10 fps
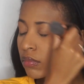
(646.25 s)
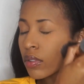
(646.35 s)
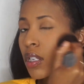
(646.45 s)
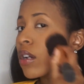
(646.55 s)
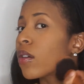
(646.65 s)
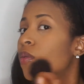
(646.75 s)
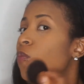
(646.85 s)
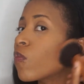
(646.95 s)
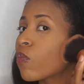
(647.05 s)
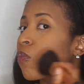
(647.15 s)
So
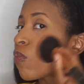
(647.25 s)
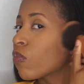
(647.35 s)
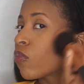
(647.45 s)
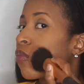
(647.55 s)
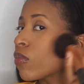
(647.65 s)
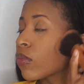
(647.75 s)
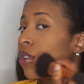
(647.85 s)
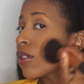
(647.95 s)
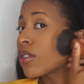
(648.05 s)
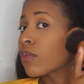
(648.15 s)

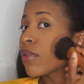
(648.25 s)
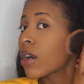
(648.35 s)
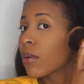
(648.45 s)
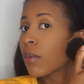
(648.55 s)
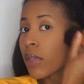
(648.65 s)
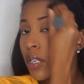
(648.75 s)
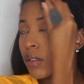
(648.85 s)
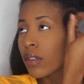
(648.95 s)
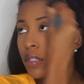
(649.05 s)
this is probably